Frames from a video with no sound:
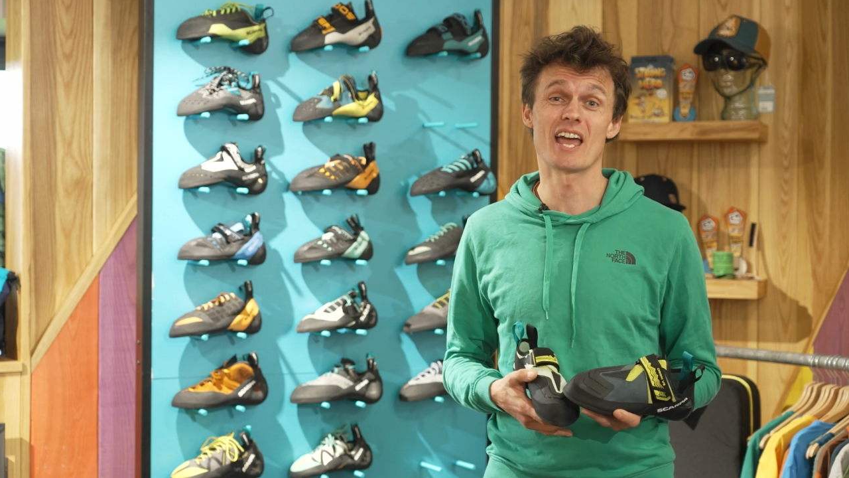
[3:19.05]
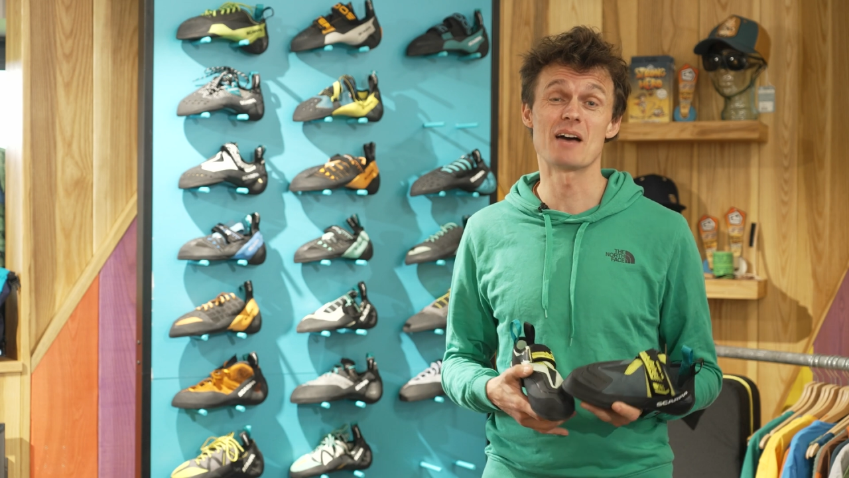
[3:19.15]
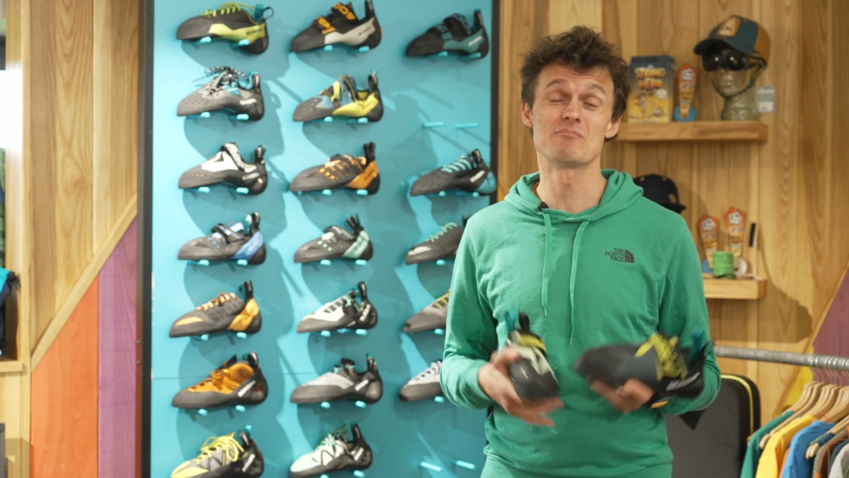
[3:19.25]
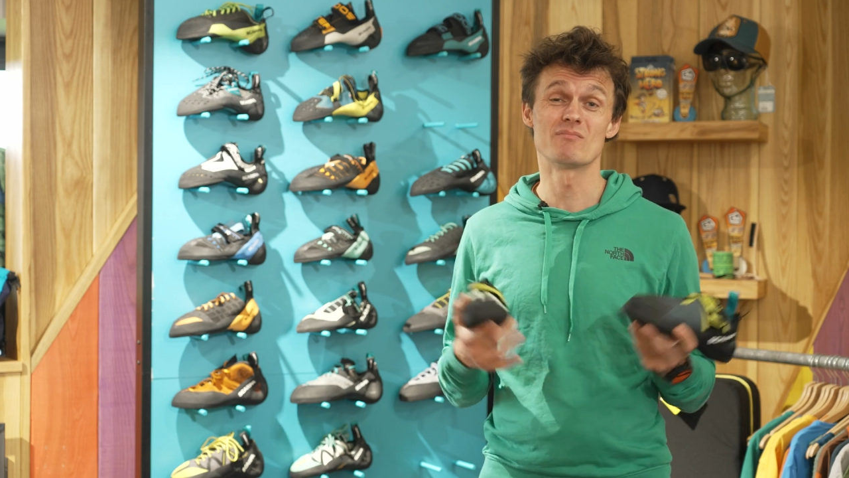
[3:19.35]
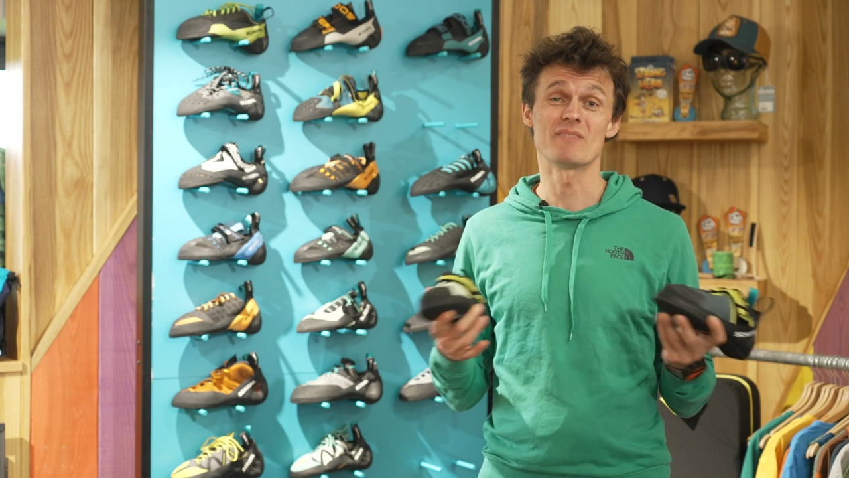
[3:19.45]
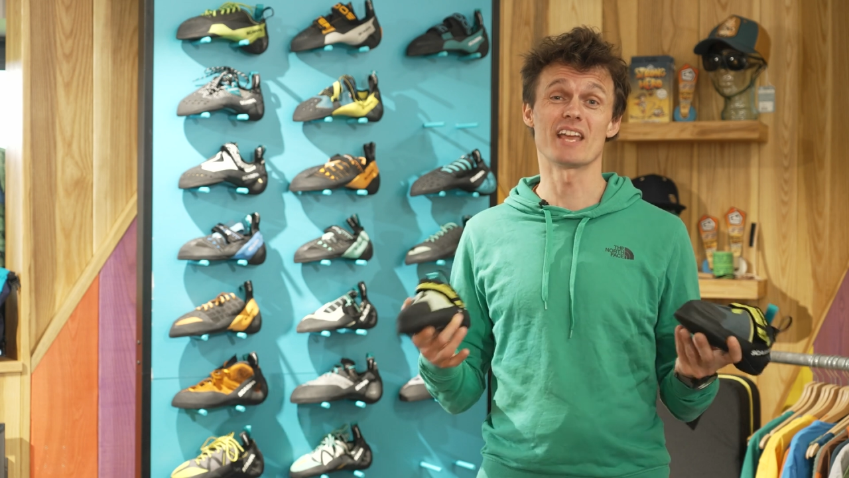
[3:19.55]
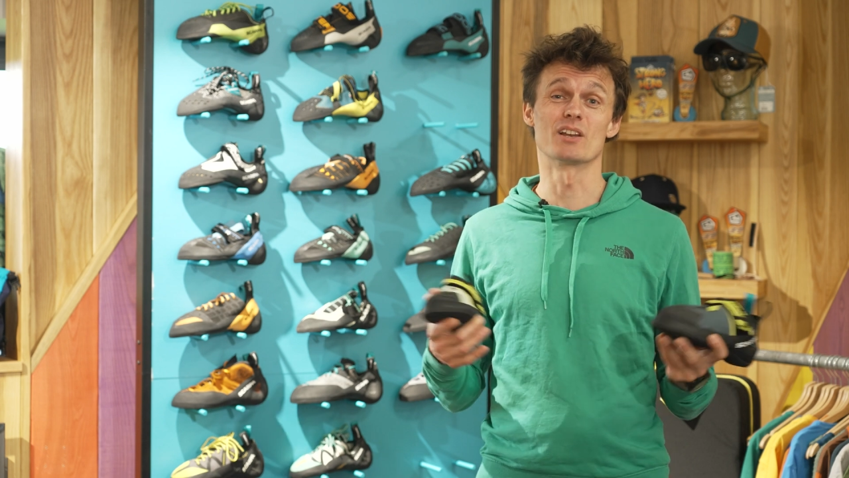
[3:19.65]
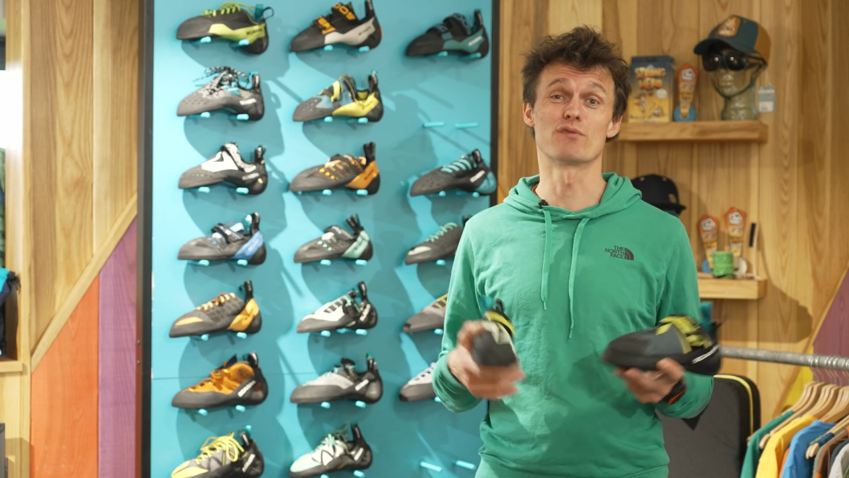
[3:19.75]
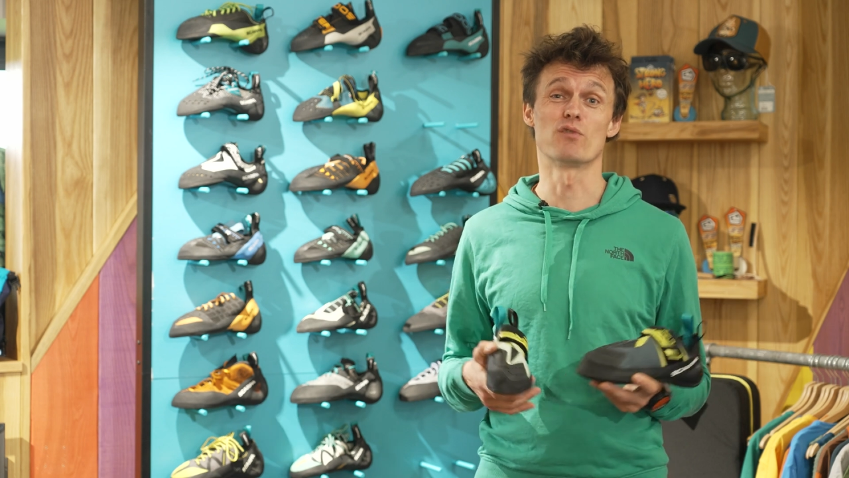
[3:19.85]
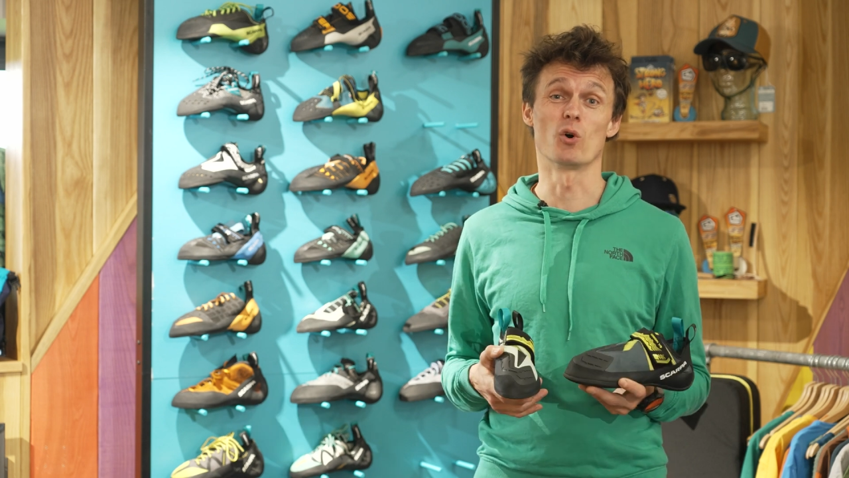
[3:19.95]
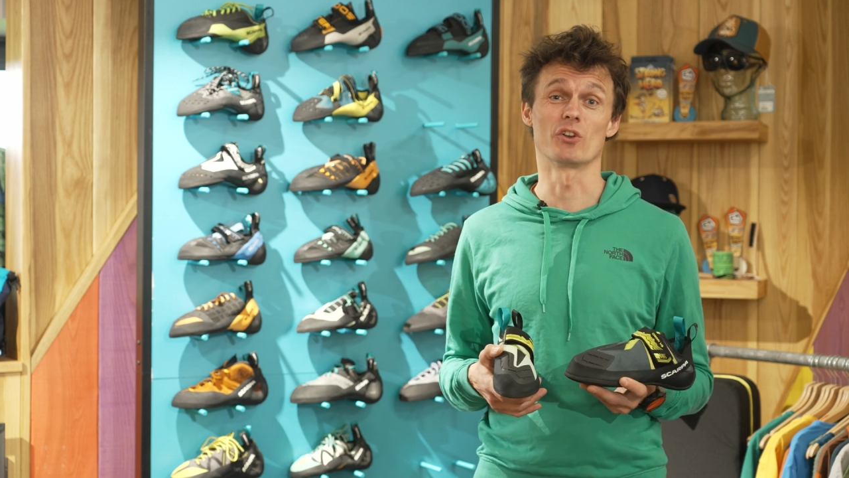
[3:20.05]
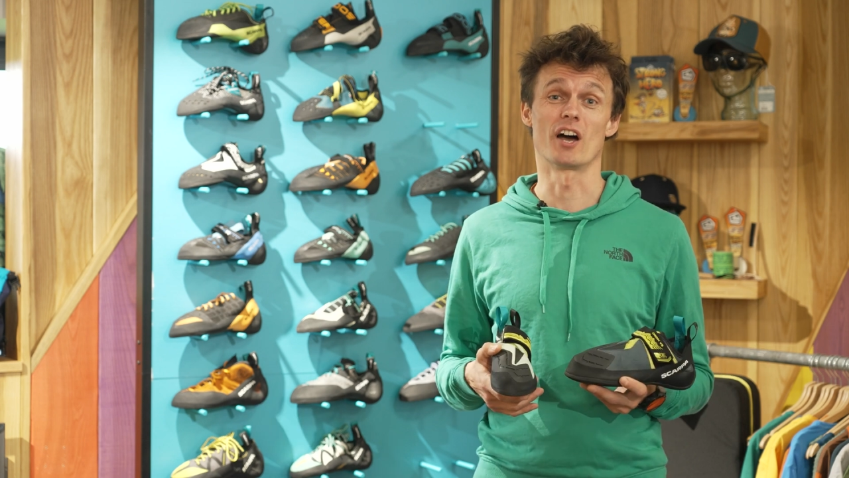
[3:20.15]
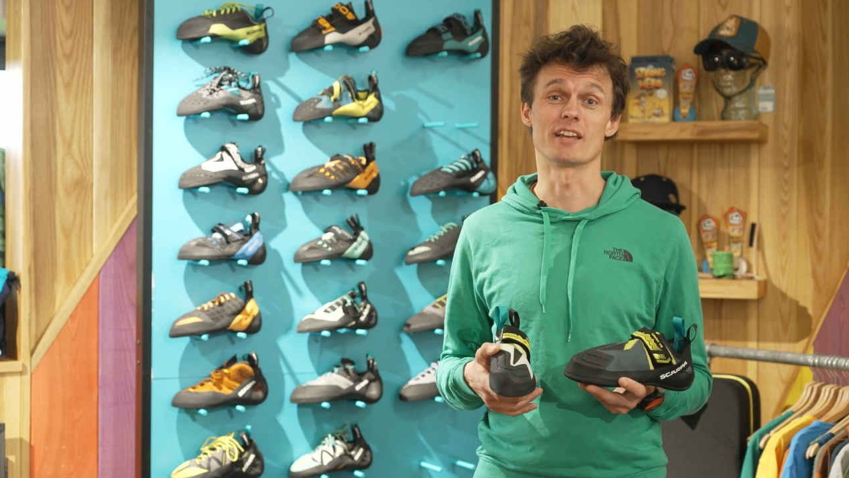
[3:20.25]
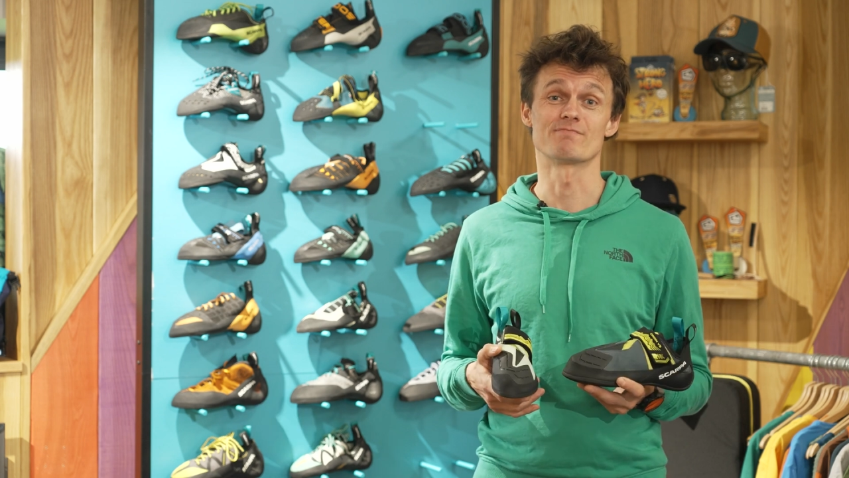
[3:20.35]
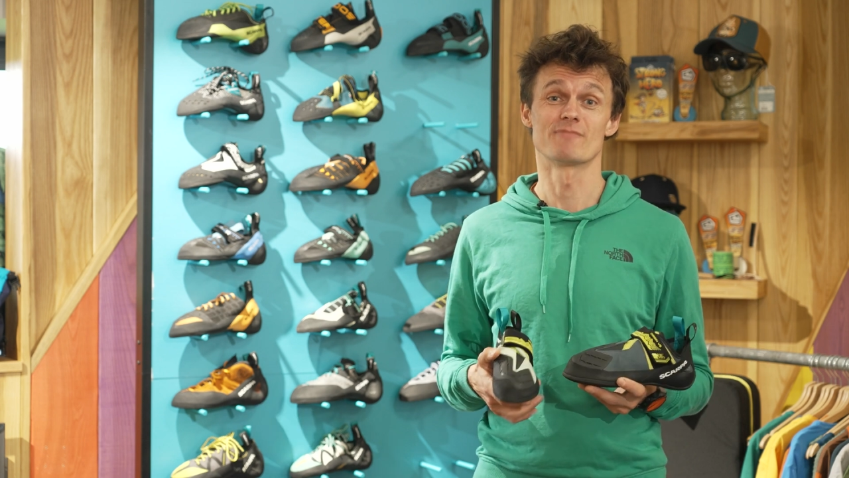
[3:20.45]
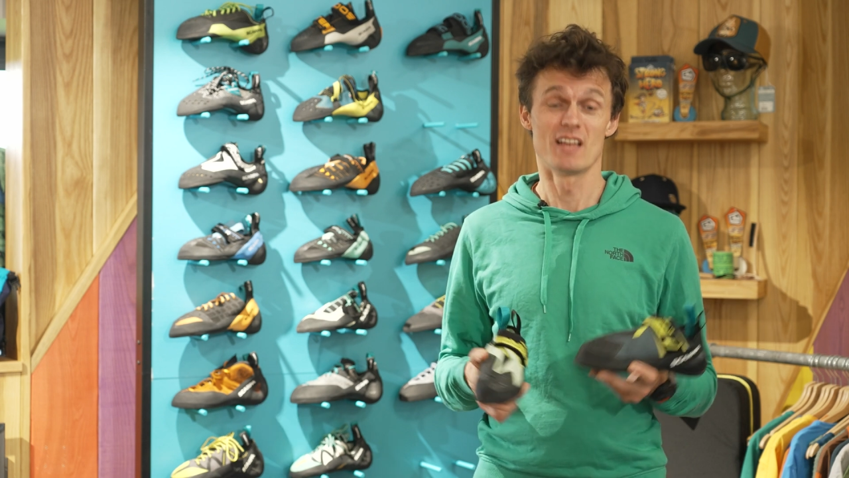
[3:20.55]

am in a fortnight.